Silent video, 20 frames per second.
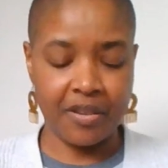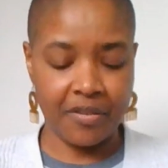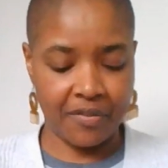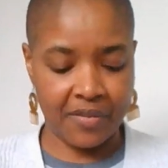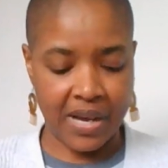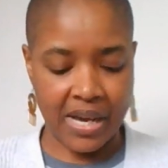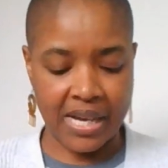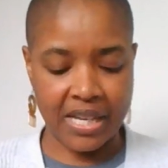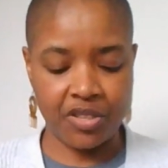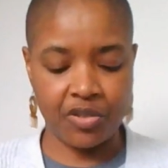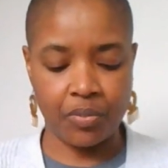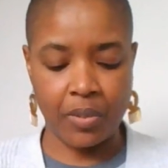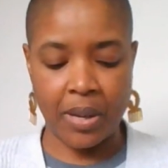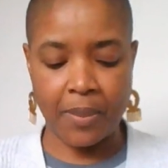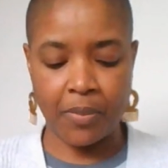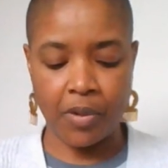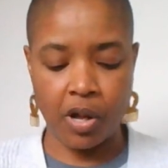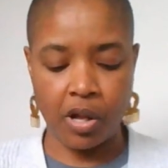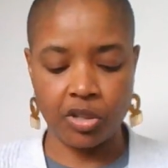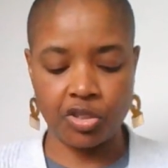defines
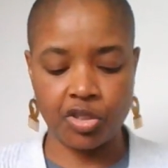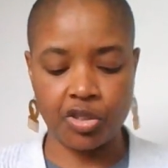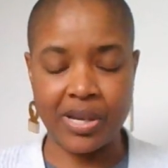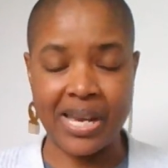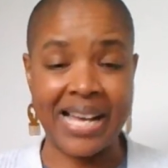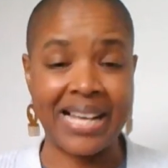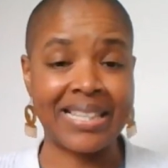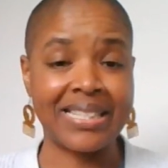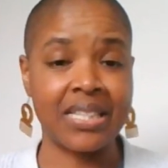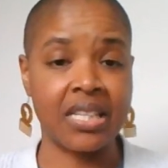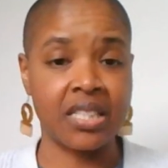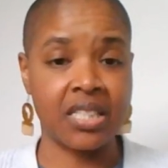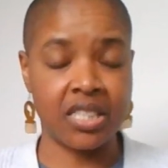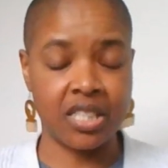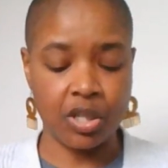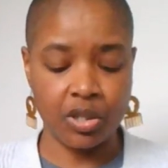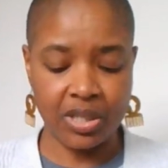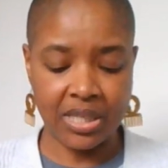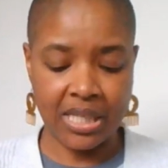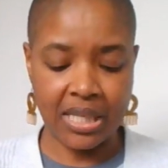rape culture as a
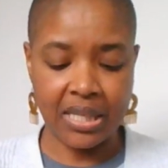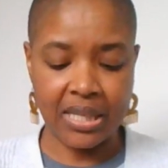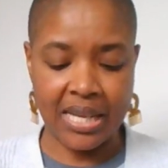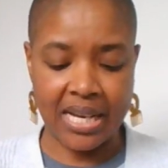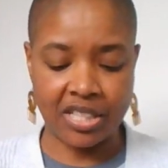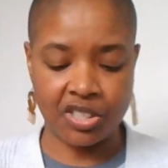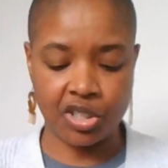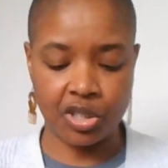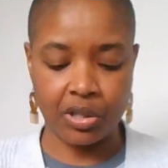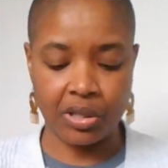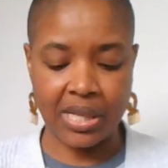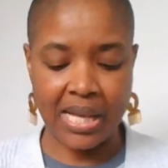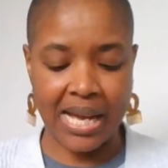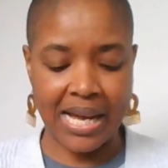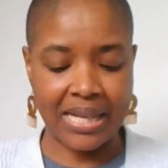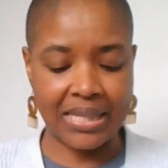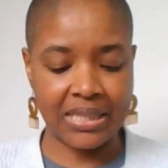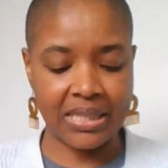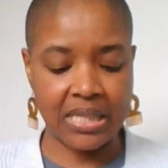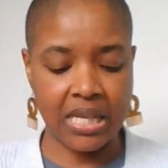sociological
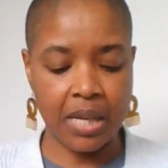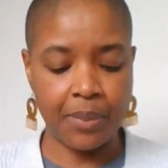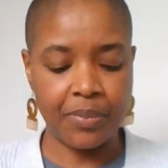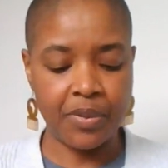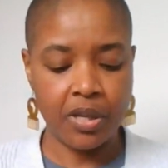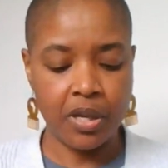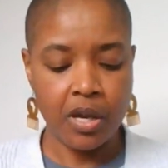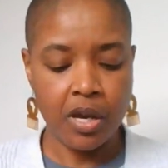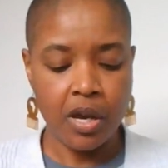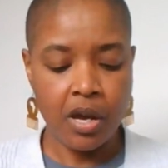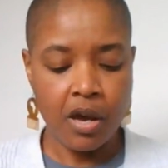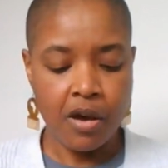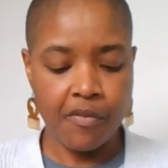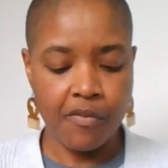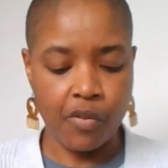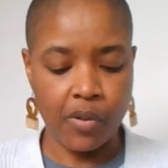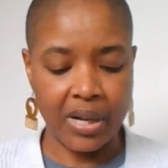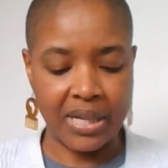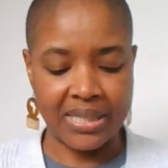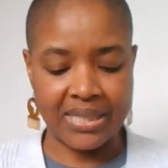concept
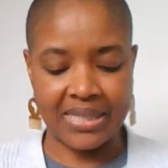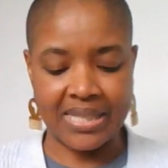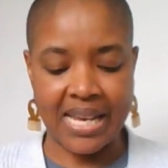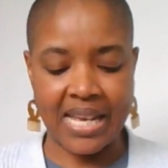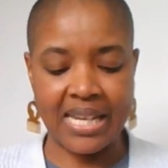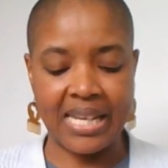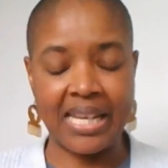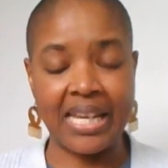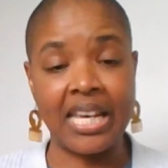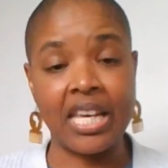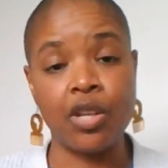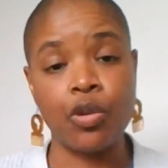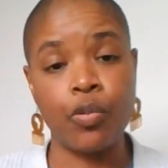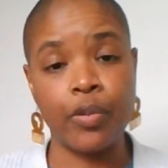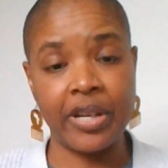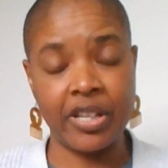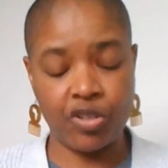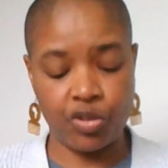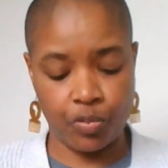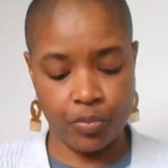for a setting in
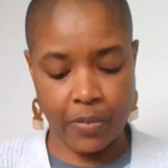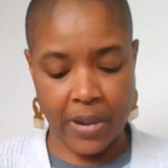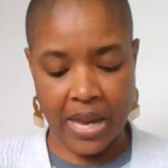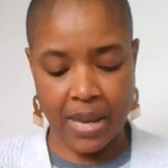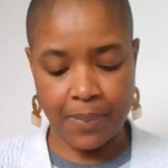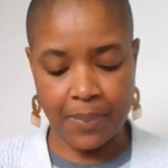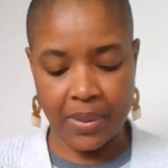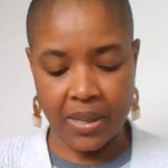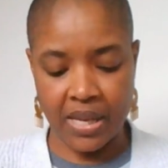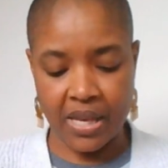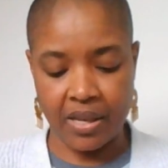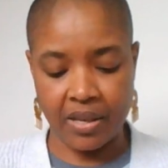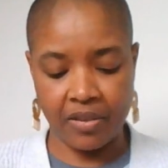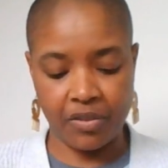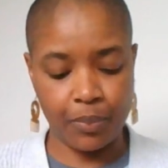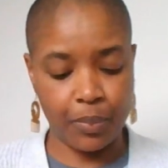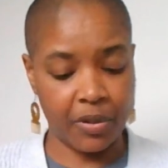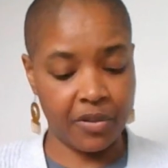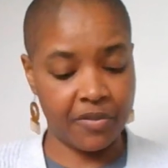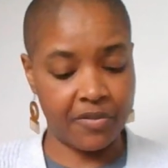which rape is
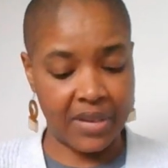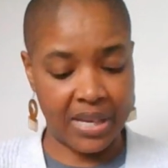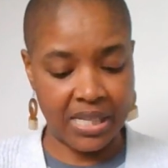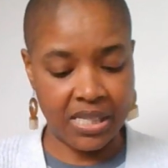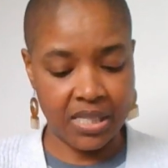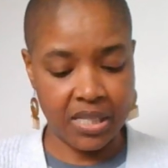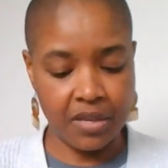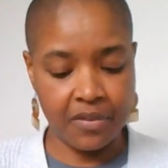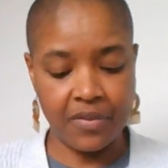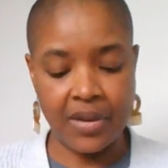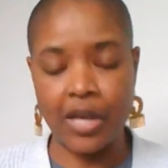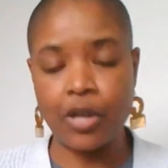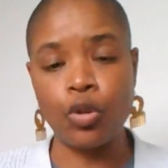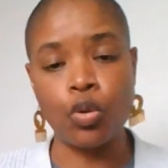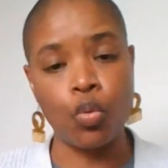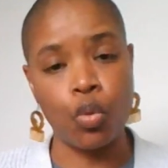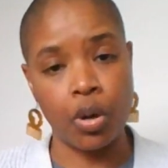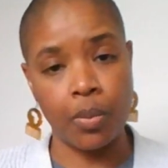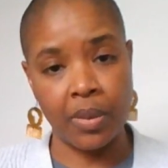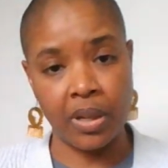pervasive and
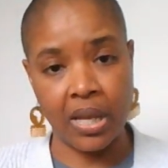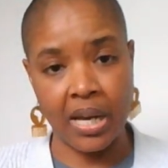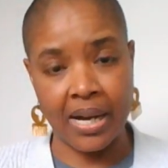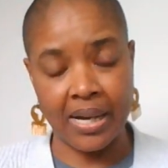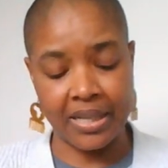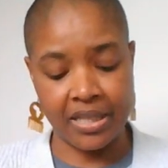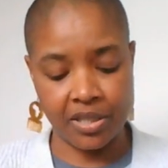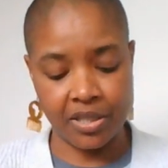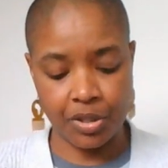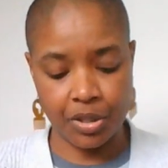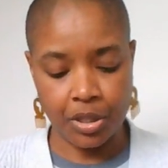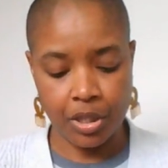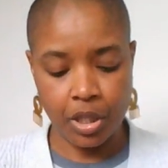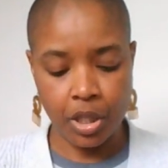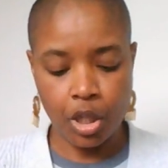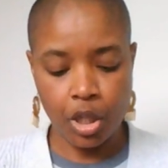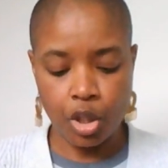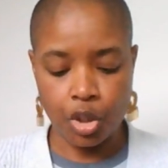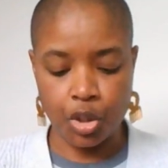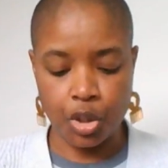normalized
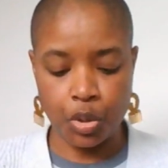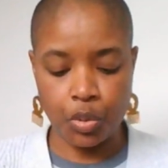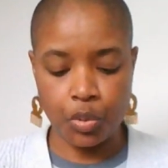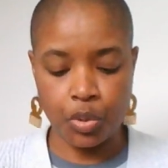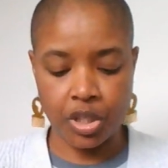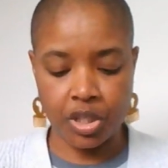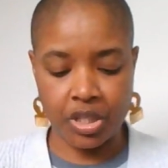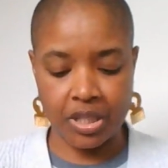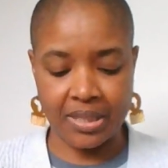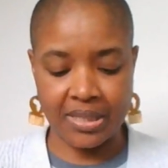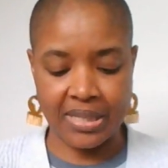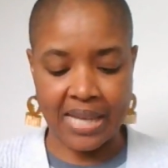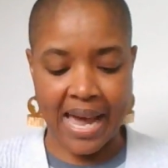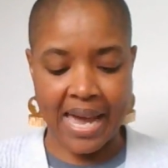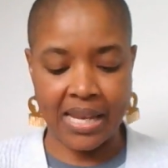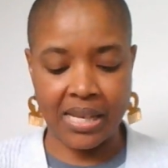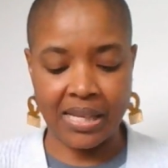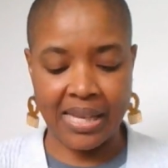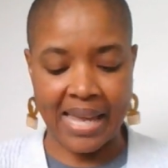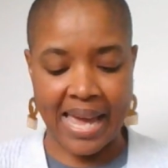due to
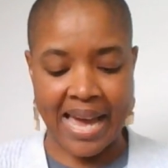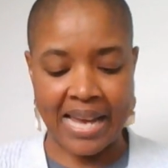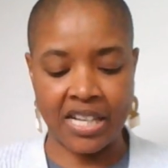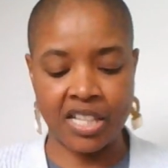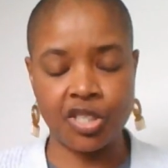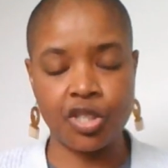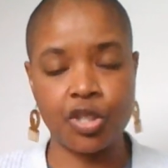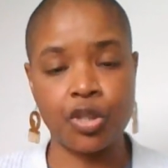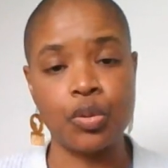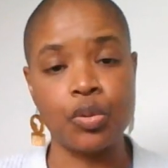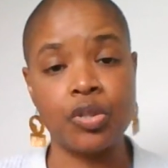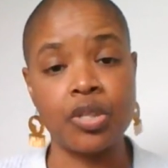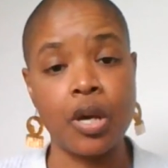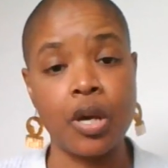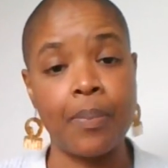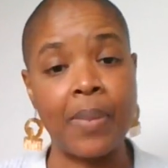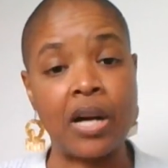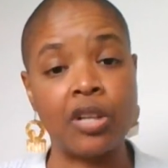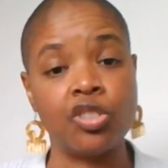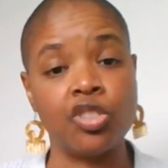societal attitudes
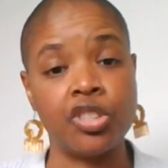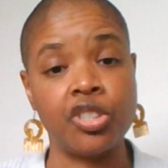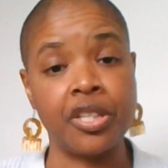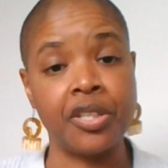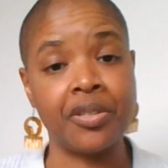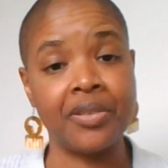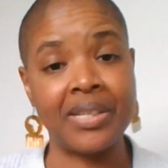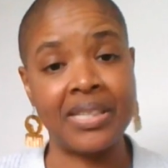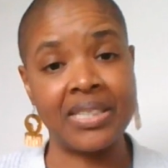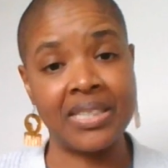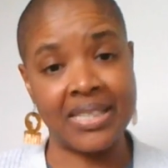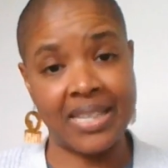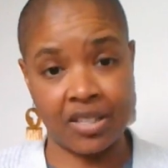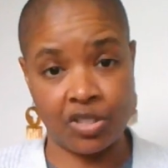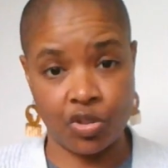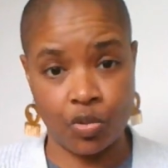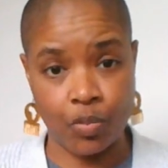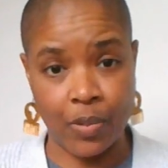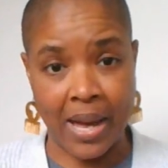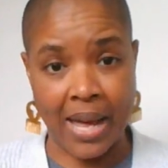about gender and
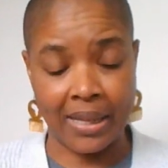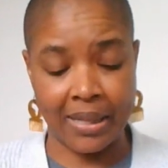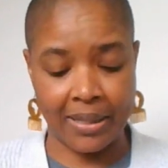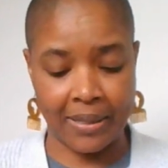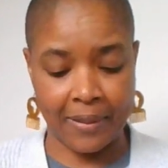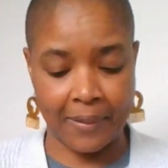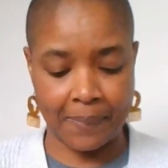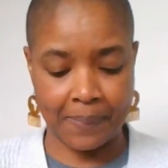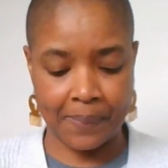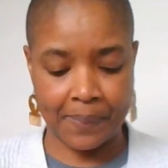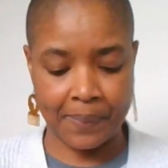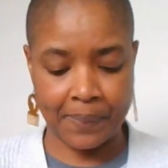sexuality.